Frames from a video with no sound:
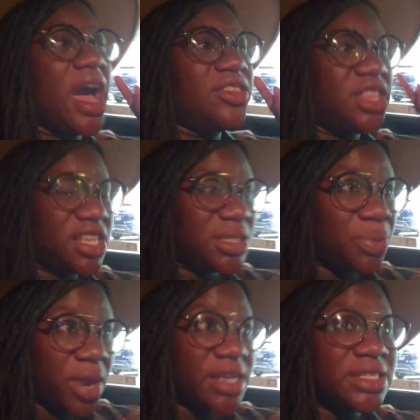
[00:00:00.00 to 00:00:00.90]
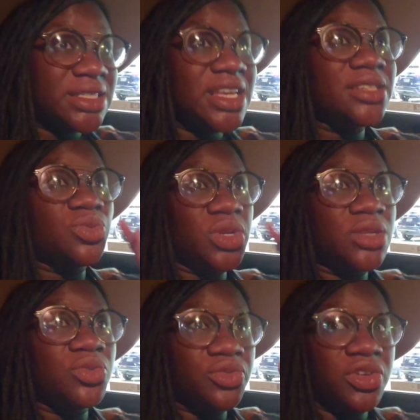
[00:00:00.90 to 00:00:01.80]
this pregnancy has really
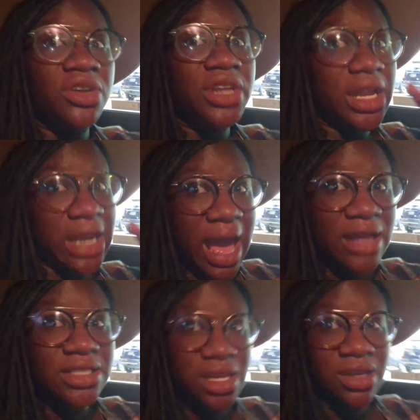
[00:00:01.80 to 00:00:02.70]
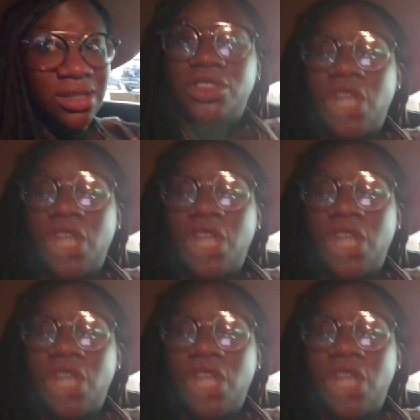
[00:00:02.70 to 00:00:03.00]
revealed a lot to us.